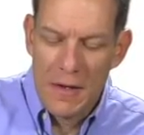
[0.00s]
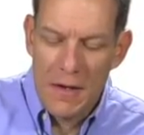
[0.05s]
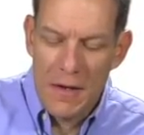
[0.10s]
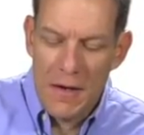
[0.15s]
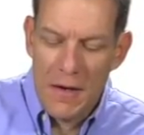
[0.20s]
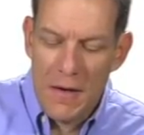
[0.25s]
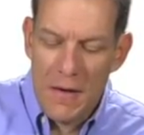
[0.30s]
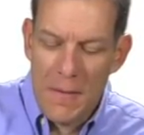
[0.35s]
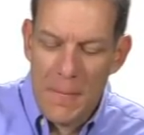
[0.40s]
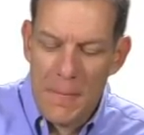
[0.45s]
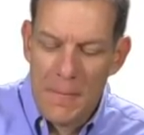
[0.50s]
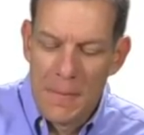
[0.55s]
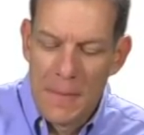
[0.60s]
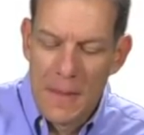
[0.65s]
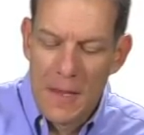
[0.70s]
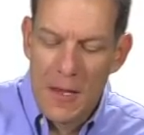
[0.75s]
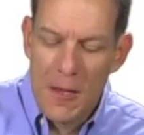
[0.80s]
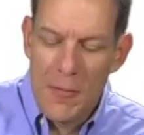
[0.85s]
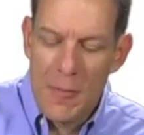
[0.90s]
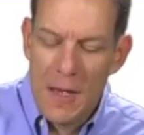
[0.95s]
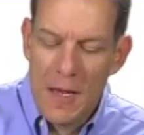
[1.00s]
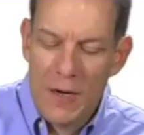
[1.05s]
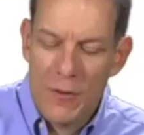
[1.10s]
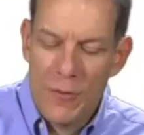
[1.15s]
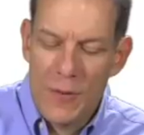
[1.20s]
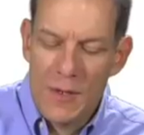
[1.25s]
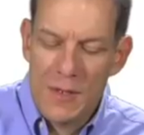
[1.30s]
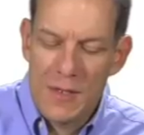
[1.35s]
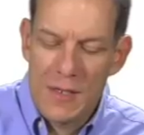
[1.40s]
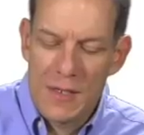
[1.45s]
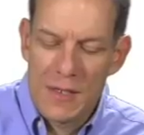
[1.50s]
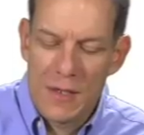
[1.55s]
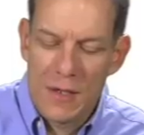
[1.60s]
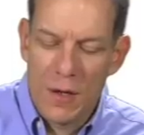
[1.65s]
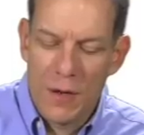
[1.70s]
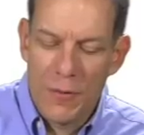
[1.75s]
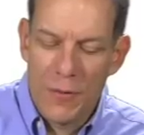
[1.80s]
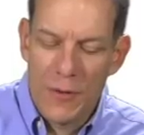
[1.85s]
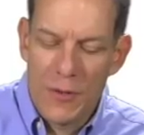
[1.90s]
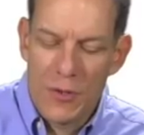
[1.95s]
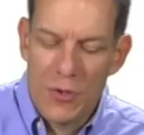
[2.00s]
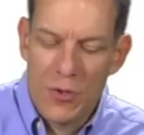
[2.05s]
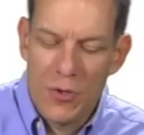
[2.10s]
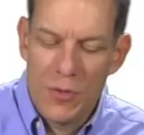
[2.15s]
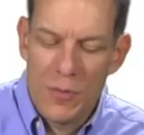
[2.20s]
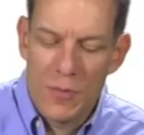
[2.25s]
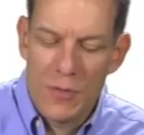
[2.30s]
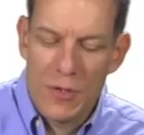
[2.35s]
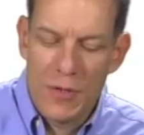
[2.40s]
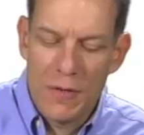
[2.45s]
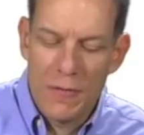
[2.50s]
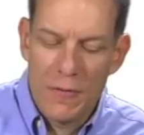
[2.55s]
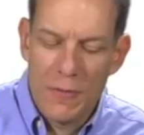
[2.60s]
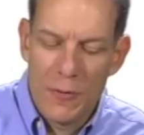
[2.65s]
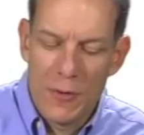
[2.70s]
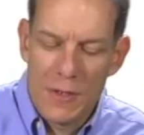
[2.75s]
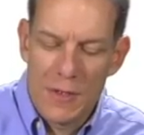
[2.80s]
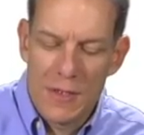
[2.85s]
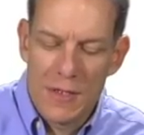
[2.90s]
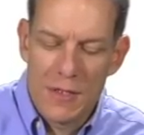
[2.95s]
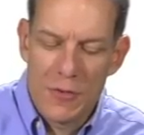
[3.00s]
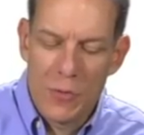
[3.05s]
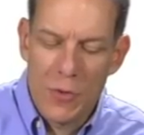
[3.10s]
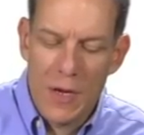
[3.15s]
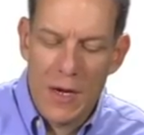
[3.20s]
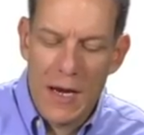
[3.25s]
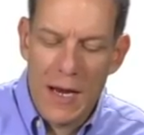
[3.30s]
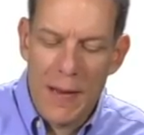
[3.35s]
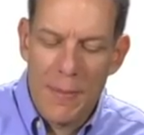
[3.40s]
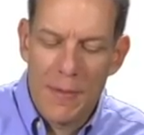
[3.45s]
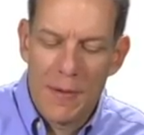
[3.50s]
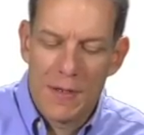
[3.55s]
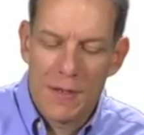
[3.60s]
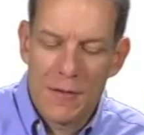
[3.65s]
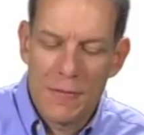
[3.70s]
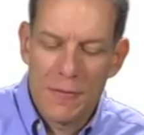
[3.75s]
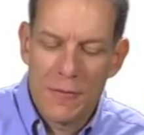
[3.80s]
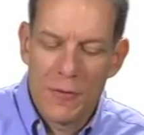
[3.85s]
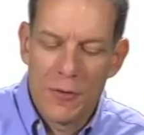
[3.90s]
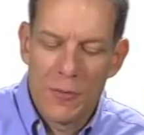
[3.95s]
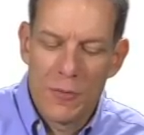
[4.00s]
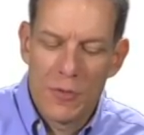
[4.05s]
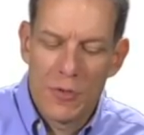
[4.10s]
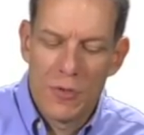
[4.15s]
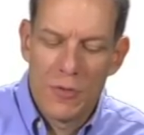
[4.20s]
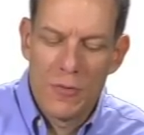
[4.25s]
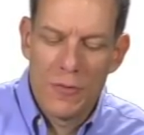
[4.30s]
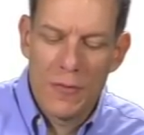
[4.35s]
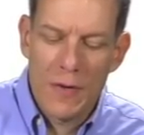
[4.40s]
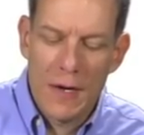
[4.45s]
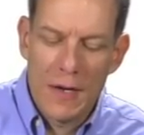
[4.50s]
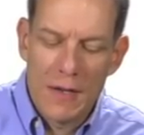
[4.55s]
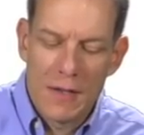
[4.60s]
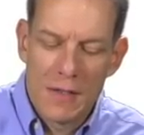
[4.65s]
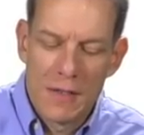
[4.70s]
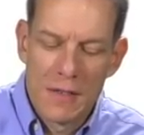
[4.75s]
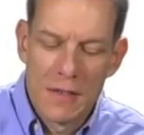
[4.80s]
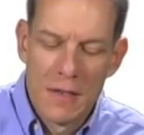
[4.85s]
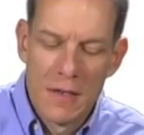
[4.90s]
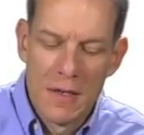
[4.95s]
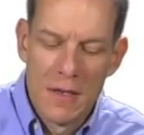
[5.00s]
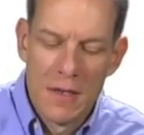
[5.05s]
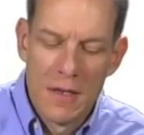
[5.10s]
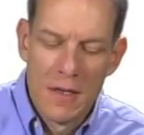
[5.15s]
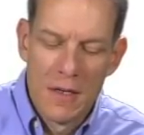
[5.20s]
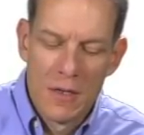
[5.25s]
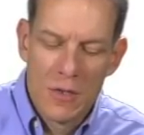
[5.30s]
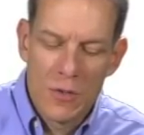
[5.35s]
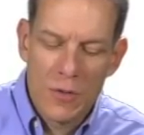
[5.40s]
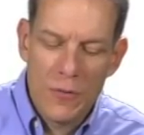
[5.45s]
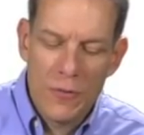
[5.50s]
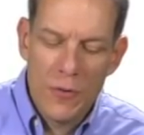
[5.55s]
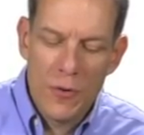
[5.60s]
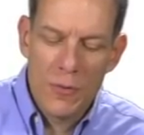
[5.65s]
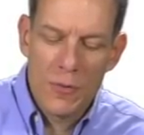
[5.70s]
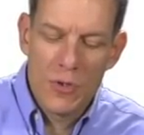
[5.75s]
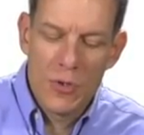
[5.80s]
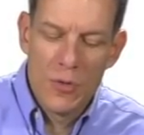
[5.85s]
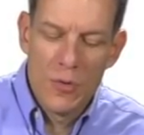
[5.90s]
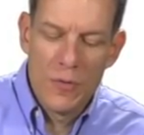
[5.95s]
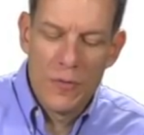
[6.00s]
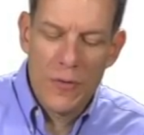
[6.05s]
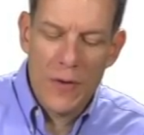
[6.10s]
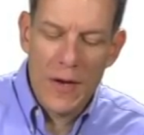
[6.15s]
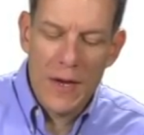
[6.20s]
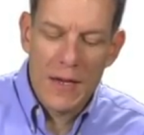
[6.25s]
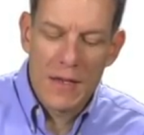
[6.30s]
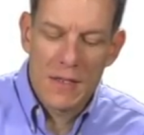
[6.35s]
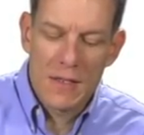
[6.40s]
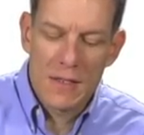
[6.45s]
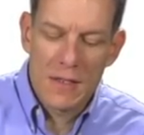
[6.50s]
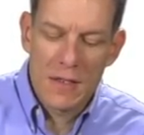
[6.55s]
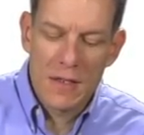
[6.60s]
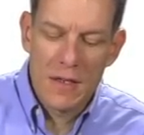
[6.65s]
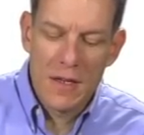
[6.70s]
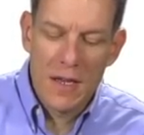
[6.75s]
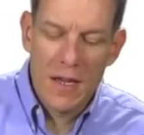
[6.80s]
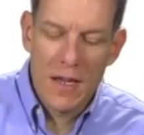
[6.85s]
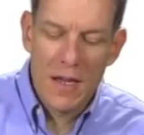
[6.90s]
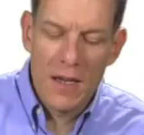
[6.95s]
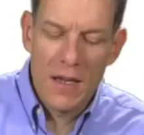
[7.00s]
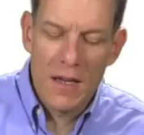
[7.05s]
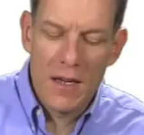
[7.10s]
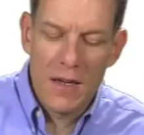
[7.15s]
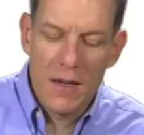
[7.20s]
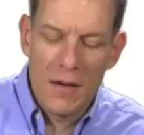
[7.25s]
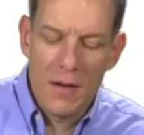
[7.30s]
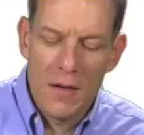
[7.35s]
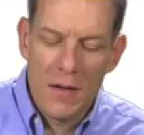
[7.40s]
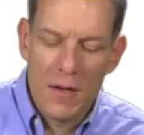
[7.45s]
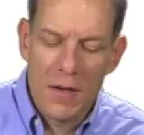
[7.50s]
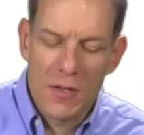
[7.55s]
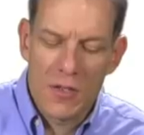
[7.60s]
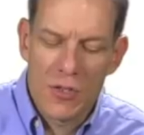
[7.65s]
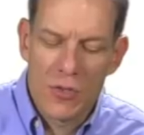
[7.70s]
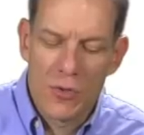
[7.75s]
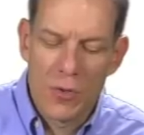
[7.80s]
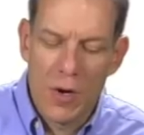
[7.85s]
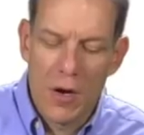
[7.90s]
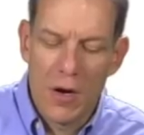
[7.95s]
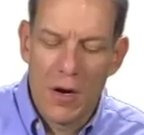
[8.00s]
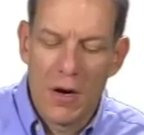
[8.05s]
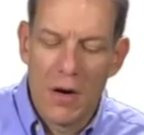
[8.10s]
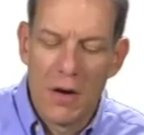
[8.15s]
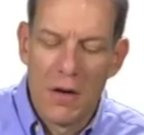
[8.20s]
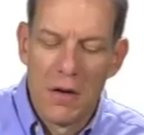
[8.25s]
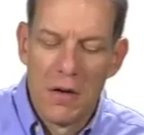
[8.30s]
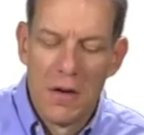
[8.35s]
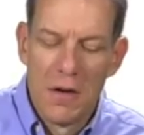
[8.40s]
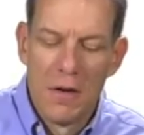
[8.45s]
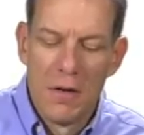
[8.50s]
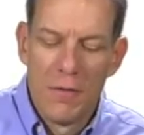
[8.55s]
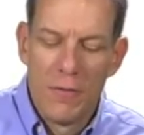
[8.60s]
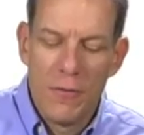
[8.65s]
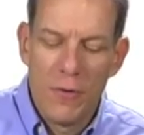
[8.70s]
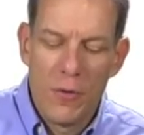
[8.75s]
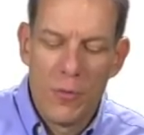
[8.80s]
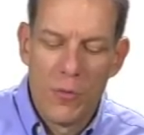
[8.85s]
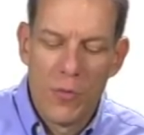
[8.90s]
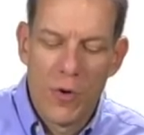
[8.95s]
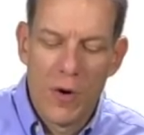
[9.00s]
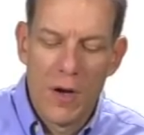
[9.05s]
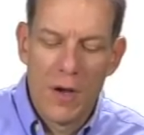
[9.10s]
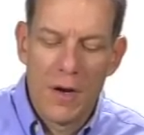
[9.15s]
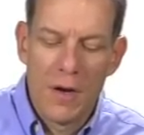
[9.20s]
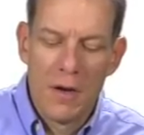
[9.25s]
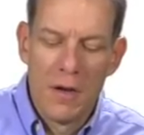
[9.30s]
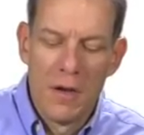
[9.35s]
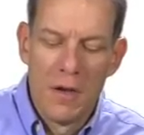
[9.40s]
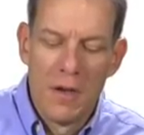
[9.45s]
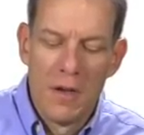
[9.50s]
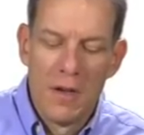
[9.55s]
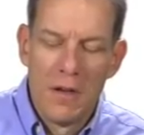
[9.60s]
Um, it manifests itself in terms of, for instance, what happens if firm two fights. So firm two fights a, a strong firm one